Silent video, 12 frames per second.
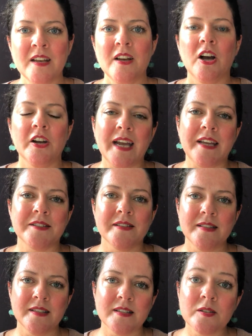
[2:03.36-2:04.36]
Okay, so
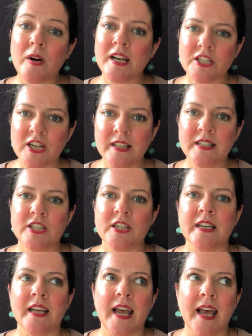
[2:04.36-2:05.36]
this is quite
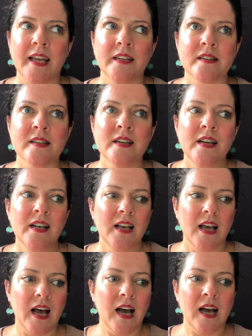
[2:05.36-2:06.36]
challenging, and
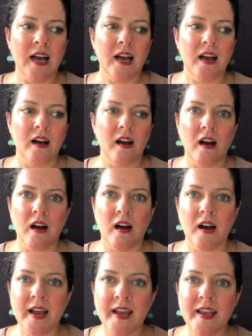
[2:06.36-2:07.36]

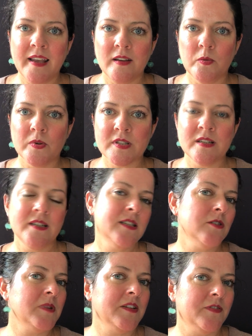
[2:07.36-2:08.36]
it wasn't
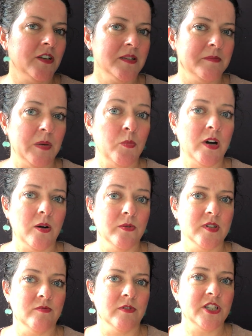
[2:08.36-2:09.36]
until my first memoir
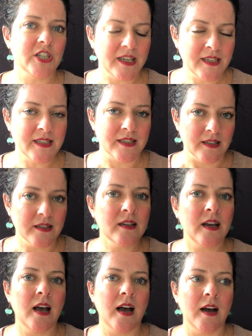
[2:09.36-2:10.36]
was rejected
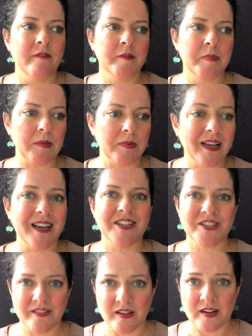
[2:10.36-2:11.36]
for
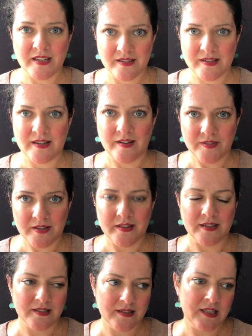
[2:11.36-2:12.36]
publication that I discovered
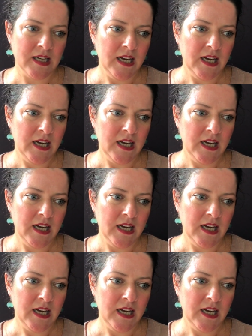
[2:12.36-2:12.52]
this